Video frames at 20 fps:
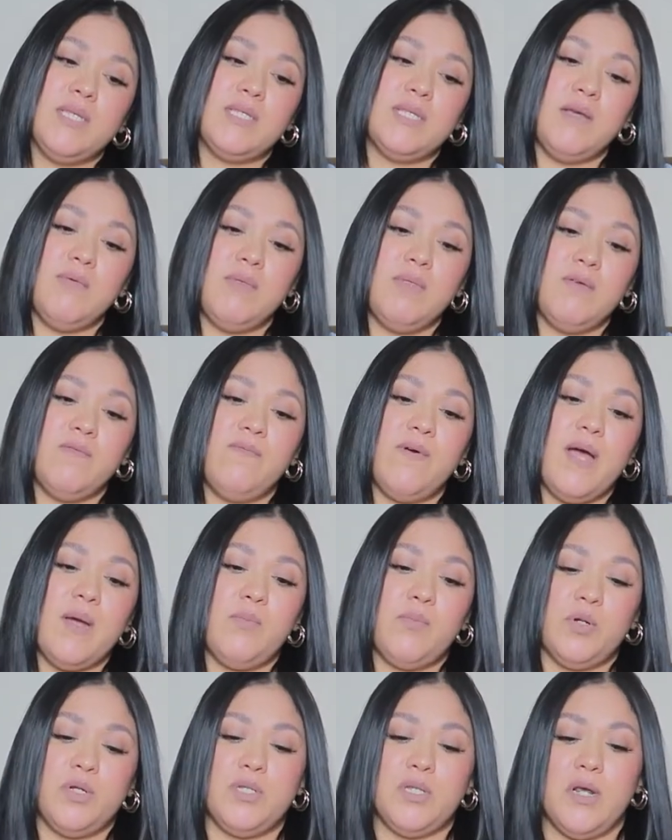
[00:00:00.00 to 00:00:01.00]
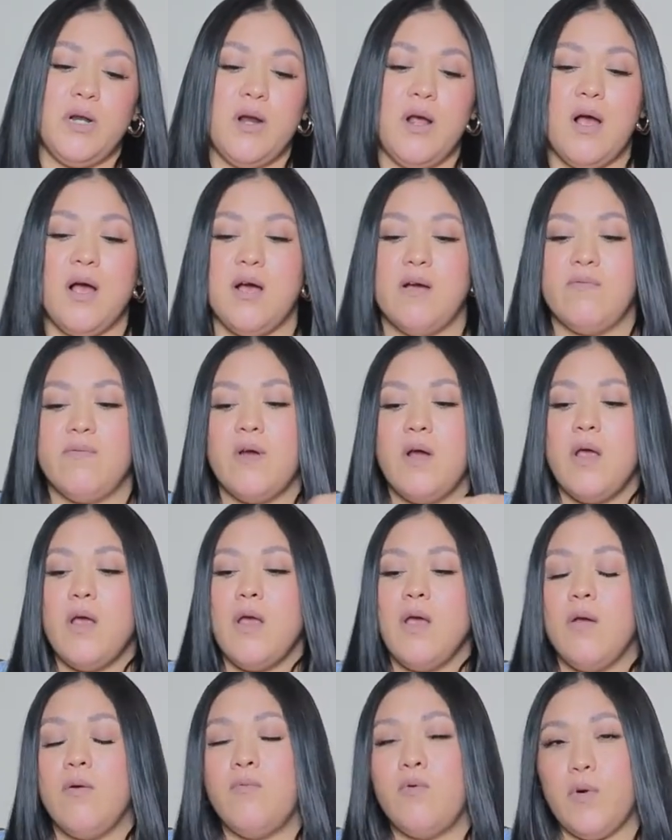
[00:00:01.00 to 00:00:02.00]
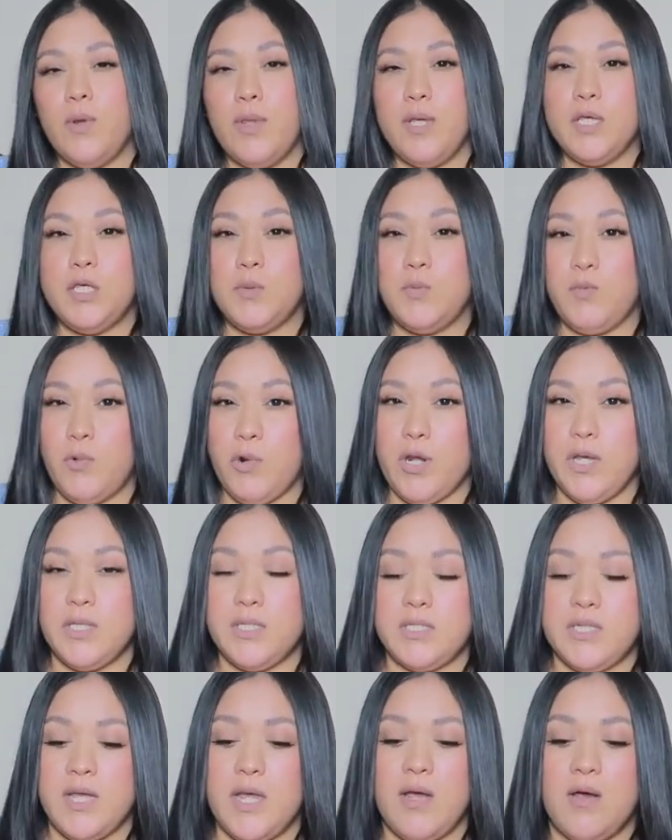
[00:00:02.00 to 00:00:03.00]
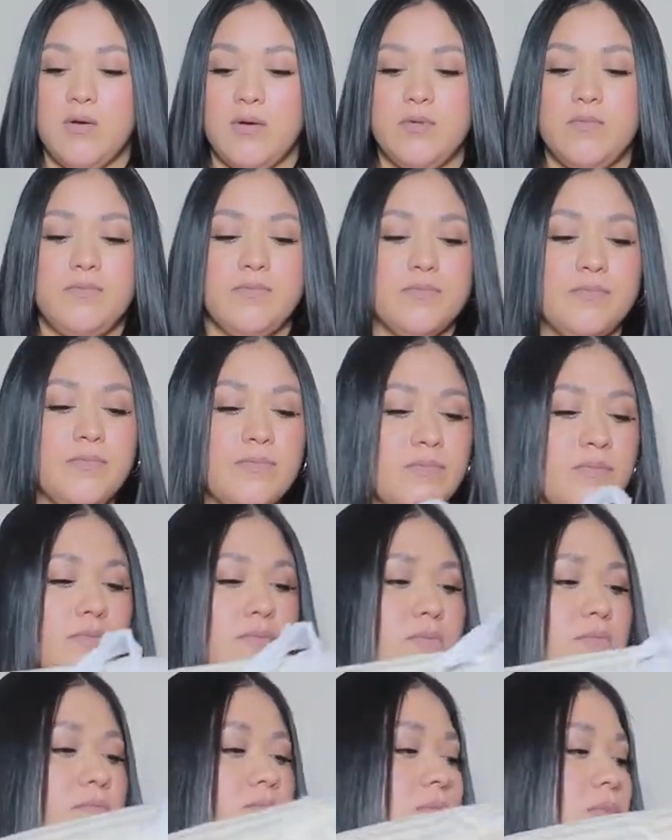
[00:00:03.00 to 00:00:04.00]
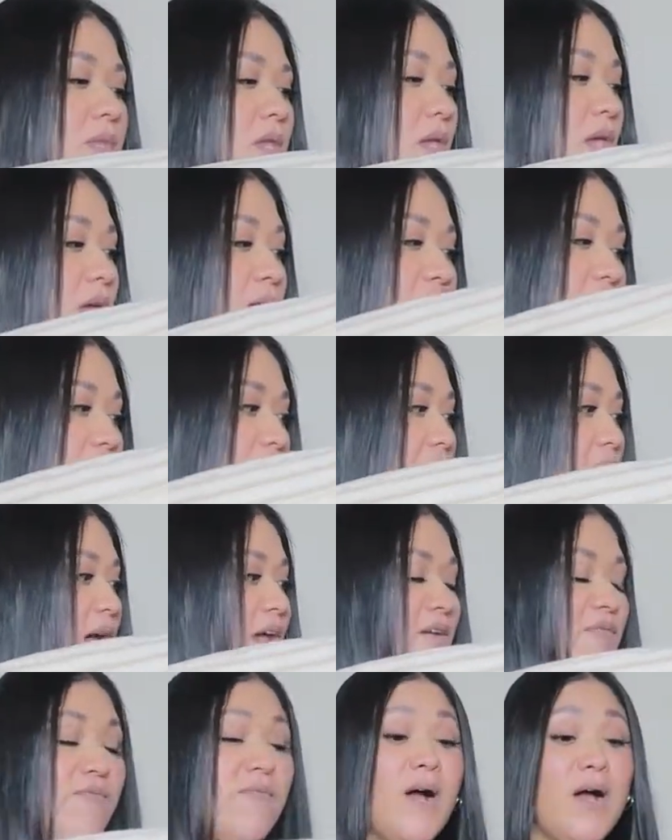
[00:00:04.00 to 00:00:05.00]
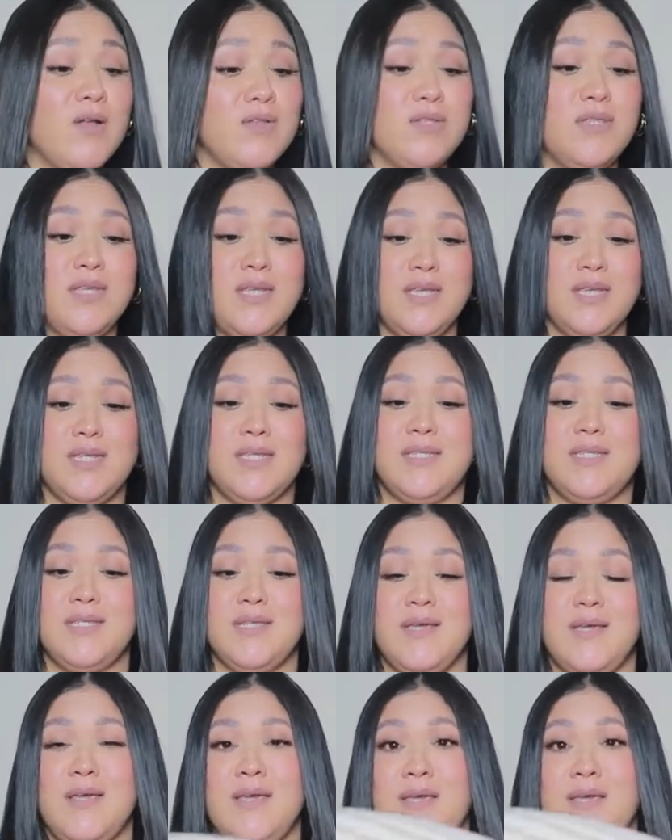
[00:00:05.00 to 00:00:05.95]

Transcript: 75% off for the spring sale. And I found these